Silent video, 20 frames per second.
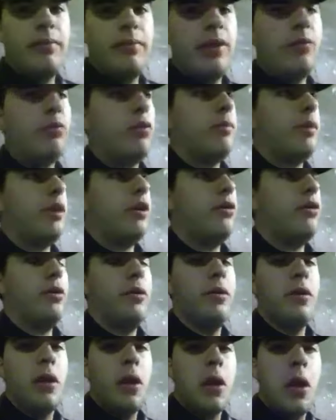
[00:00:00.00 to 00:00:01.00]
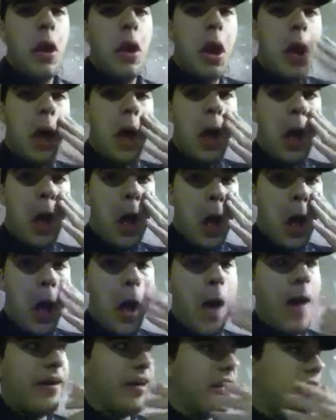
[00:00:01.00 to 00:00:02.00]
made one of my own.
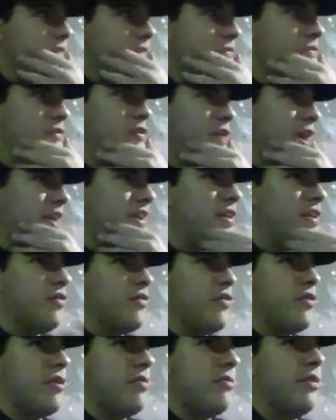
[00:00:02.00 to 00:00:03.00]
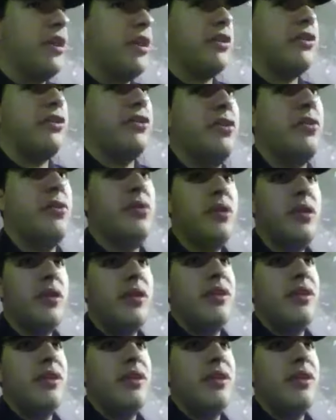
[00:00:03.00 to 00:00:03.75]
I got a few ideas for some that I could do.